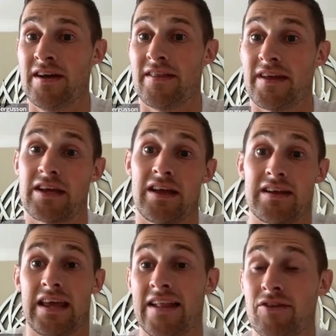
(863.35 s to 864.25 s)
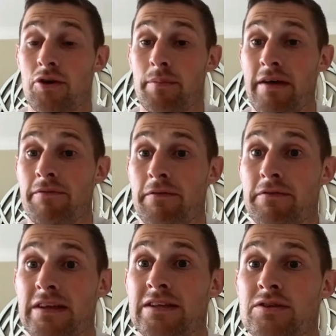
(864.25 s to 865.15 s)
that can do a bit of
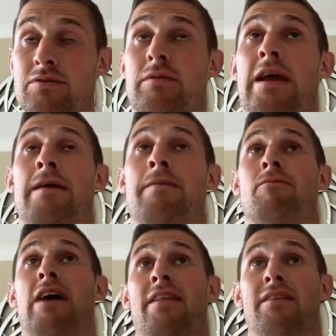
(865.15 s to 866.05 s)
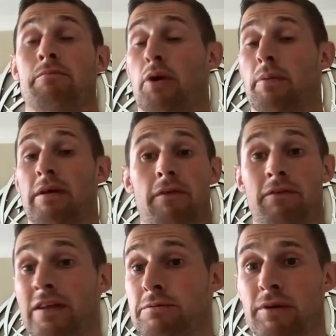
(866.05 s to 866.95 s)
15s rather than probably a
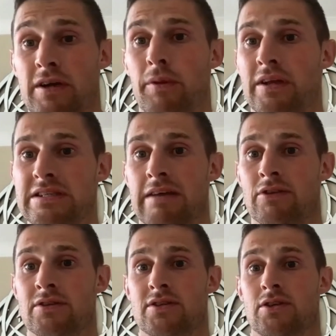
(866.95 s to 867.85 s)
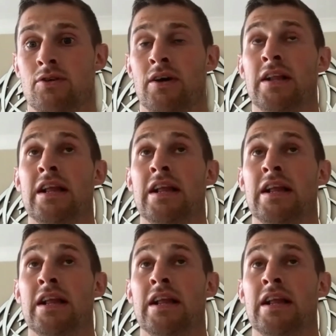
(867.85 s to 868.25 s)
15s player playing sevens. So